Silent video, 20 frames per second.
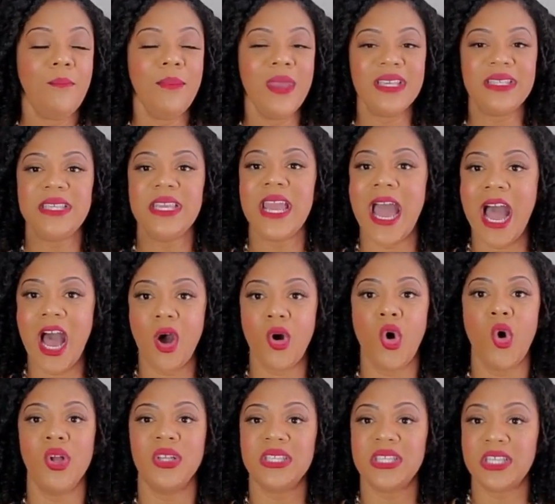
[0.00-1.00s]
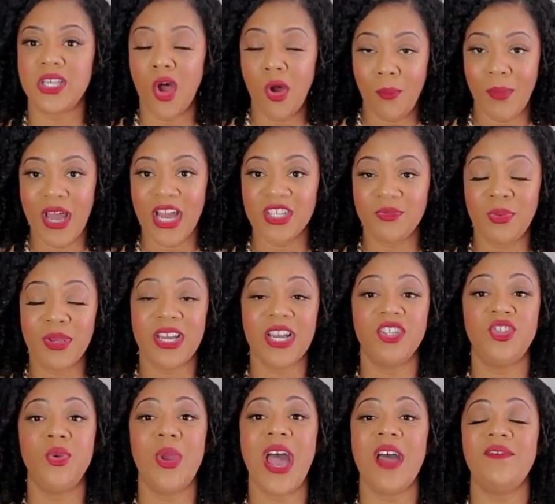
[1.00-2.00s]
missing out on so much
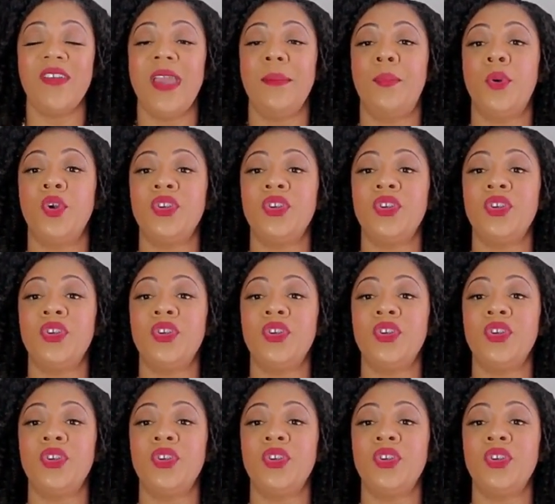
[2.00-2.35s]
because you have a